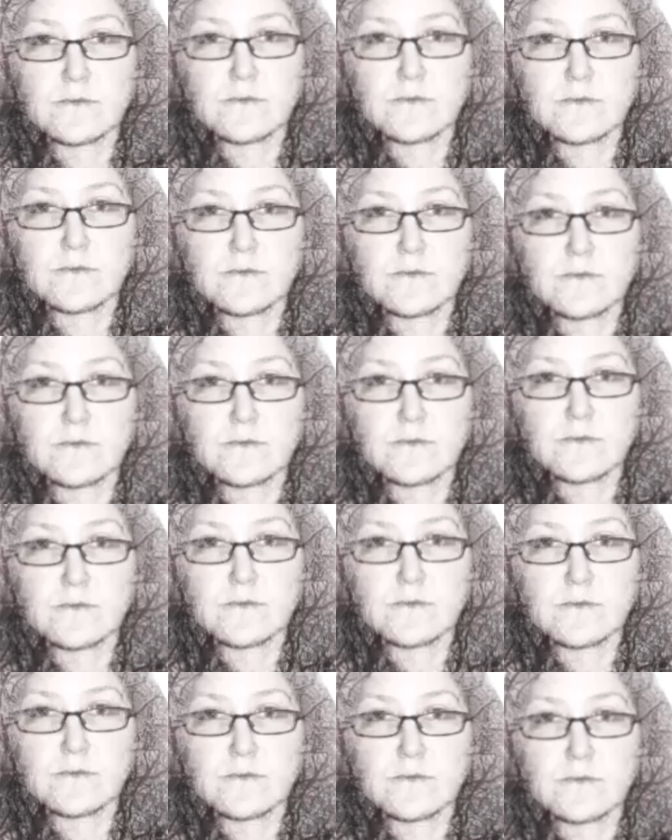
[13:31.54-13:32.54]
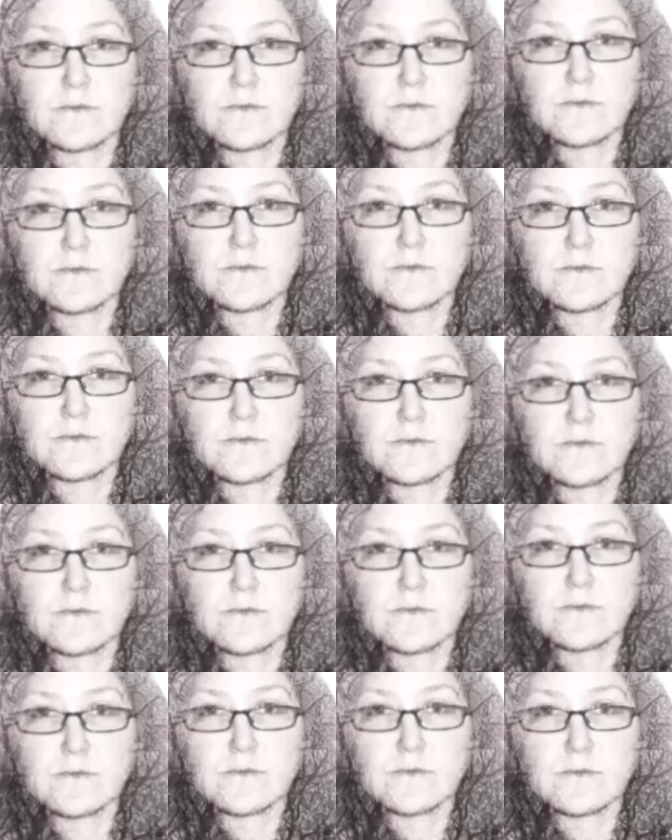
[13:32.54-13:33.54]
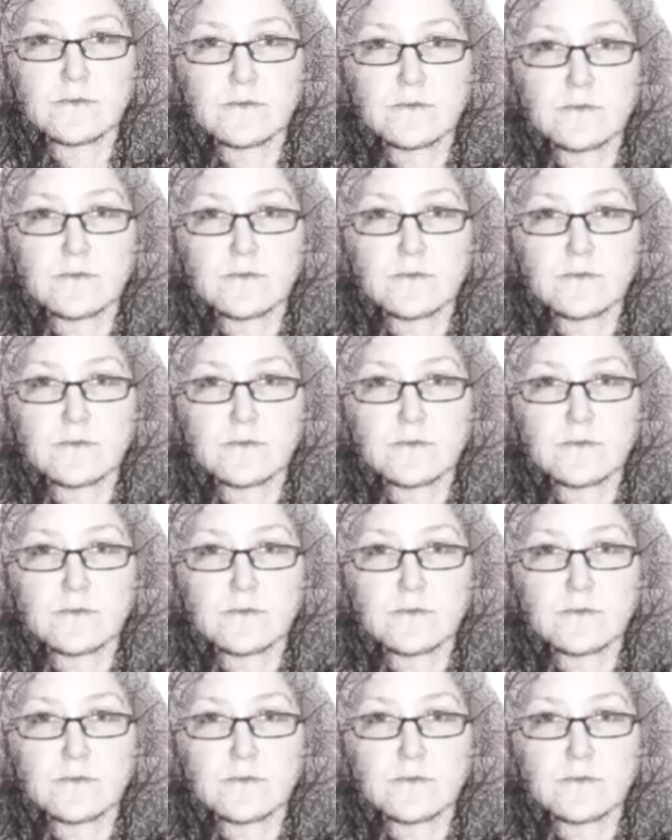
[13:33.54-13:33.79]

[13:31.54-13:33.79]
taking a big chunk out of my arm.